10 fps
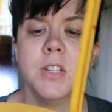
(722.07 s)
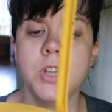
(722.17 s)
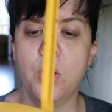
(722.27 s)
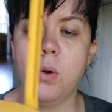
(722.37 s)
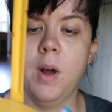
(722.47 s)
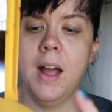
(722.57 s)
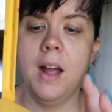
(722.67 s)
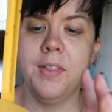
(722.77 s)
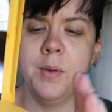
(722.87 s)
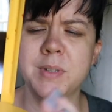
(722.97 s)
So
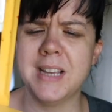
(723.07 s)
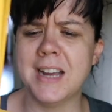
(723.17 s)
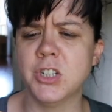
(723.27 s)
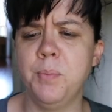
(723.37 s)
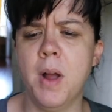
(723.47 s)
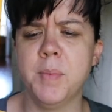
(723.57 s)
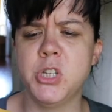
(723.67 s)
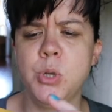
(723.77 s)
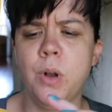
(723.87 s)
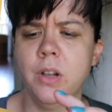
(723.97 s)
it was actually probably
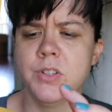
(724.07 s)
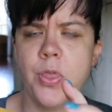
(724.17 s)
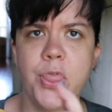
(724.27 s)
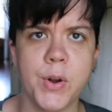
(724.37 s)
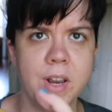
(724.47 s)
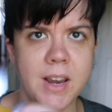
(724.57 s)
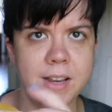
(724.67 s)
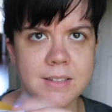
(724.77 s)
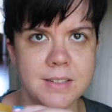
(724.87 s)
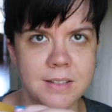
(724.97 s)

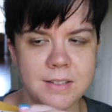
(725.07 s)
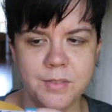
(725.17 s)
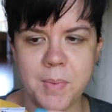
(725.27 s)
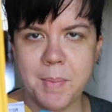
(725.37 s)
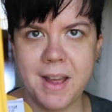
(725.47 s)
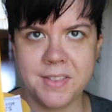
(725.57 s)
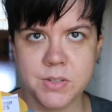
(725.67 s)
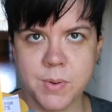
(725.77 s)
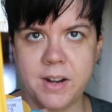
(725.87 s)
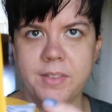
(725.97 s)
$2.39 if my math
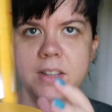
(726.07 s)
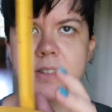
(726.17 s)
is right on